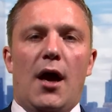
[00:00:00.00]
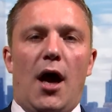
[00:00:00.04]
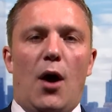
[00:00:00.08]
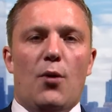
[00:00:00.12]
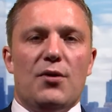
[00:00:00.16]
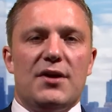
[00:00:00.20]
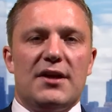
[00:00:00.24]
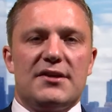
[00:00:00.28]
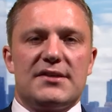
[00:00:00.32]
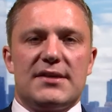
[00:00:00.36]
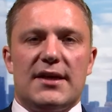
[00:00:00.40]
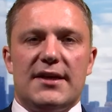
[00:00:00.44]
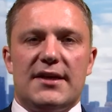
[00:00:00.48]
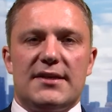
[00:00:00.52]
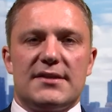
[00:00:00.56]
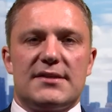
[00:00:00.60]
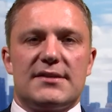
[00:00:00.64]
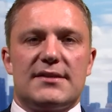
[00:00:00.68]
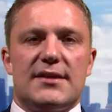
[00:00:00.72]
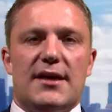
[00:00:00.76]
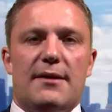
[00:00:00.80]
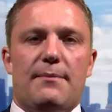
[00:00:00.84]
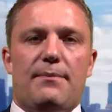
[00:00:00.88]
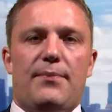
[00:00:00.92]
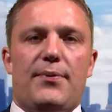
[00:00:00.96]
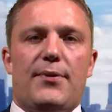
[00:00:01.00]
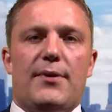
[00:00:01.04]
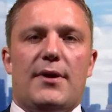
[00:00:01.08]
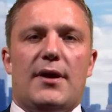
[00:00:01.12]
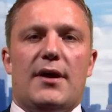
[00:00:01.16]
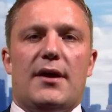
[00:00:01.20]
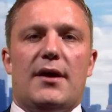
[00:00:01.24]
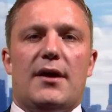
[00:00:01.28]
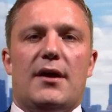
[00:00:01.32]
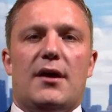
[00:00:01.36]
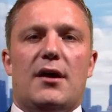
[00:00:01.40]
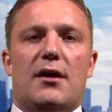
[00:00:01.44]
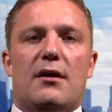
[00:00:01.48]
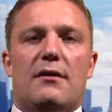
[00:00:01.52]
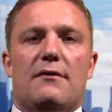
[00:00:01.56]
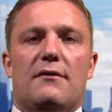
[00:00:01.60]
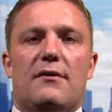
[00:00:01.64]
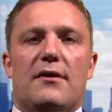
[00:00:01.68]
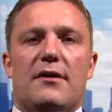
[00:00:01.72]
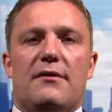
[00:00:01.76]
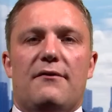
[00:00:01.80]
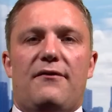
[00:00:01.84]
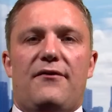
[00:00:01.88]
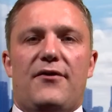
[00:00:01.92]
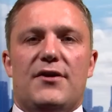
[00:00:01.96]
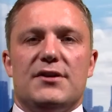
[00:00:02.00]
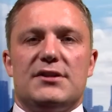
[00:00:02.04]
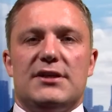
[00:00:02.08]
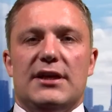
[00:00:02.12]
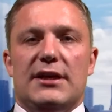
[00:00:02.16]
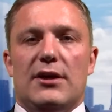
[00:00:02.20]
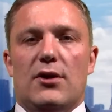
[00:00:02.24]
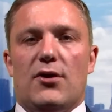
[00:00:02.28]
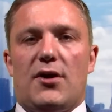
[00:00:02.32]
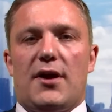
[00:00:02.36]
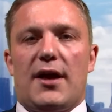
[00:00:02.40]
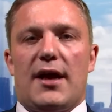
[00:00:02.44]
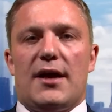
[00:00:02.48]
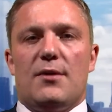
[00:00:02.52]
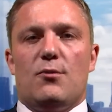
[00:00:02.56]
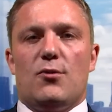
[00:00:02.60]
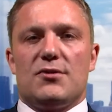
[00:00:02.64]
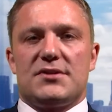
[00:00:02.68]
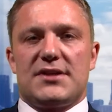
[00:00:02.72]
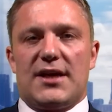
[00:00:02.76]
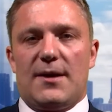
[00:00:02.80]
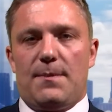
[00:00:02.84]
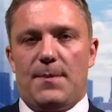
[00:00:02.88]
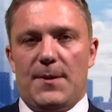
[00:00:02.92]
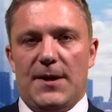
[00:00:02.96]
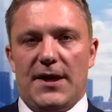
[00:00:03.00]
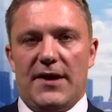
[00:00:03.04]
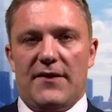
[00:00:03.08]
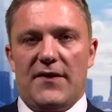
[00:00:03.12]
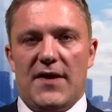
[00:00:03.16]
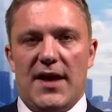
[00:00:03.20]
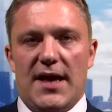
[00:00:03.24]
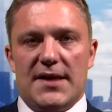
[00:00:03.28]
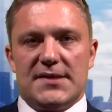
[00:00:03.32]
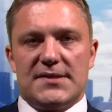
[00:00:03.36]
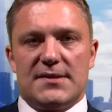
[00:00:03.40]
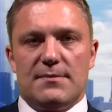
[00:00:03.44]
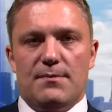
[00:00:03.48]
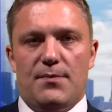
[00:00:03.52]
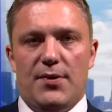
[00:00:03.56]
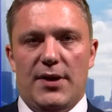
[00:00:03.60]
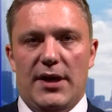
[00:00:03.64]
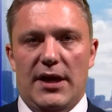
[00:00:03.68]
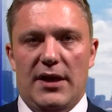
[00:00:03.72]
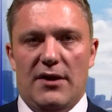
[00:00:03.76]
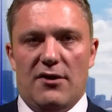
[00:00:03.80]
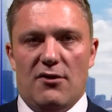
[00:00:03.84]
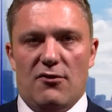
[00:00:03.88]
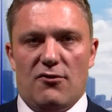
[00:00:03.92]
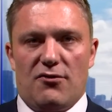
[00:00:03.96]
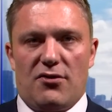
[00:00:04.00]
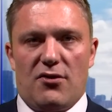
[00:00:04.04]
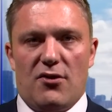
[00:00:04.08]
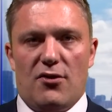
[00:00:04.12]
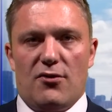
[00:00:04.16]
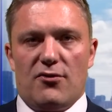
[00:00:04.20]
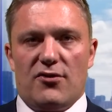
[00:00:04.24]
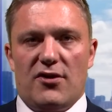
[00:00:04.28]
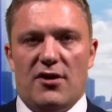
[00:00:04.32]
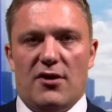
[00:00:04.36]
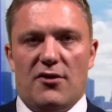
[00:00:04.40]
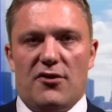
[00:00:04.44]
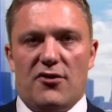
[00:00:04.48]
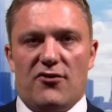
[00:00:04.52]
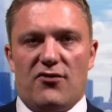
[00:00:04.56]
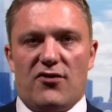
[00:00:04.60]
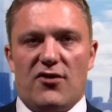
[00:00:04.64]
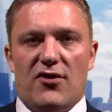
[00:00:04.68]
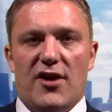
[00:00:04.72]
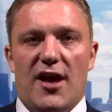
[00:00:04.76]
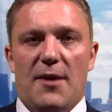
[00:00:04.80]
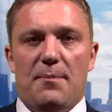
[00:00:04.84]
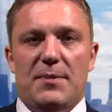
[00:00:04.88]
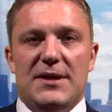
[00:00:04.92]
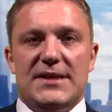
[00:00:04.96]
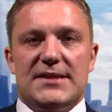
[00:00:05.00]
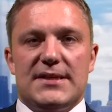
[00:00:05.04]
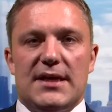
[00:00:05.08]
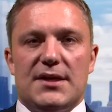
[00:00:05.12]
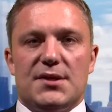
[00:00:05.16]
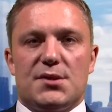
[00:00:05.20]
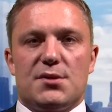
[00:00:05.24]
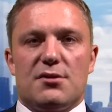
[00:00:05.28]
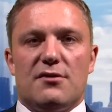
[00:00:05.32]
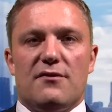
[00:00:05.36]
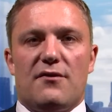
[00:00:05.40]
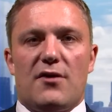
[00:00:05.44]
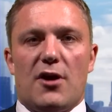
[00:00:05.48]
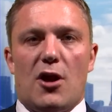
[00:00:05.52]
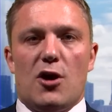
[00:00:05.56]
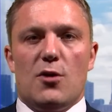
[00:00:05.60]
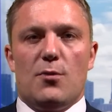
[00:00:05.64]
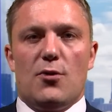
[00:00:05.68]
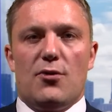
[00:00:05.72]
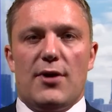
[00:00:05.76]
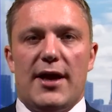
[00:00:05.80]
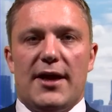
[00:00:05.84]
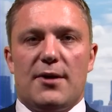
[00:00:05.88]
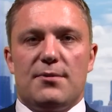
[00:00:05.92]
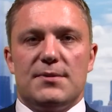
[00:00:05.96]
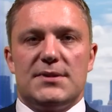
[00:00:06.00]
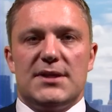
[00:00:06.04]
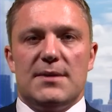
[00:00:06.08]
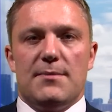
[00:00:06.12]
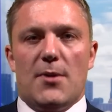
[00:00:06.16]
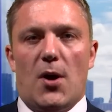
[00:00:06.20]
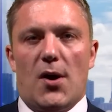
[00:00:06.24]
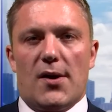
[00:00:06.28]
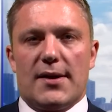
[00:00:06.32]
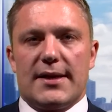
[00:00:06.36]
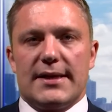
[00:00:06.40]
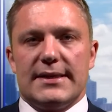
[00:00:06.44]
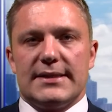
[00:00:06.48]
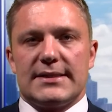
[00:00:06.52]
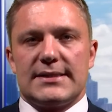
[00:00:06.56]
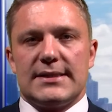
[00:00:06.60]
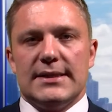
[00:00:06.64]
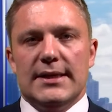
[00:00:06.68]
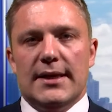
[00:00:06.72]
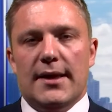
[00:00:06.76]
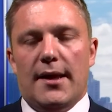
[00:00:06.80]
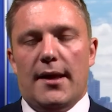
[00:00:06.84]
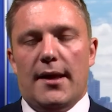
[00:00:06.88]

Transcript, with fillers: I want to take a step and firstly look at what's happening in the S&P, the epicenter of global equity markets.